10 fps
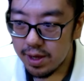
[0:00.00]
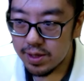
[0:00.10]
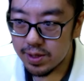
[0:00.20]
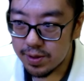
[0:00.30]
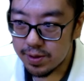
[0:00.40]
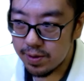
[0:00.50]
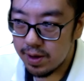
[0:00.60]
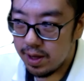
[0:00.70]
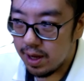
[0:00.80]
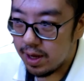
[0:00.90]

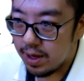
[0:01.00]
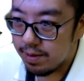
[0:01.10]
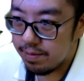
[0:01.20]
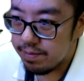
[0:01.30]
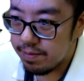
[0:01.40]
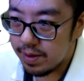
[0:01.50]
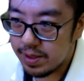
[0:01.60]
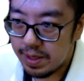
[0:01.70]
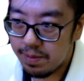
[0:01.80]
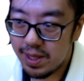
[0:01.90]
So um,
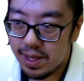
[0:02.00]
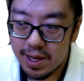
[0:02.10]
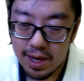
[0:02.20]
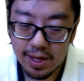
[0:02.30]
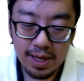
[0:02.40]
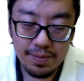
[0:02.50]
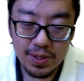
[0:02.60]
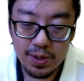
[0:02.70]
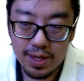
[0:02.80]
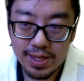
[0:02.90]
similarly, some
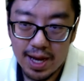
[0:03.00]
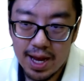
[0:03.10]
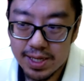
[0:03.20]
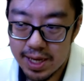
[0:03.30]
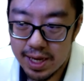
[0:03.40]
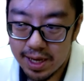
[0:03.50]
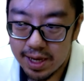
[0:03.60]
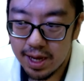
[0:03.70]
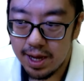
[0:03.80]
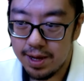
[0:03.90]
students are
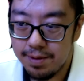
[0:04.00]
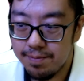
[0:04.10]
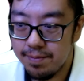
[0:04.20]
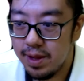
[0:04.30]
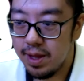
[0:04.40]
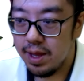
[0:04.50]
asking, um,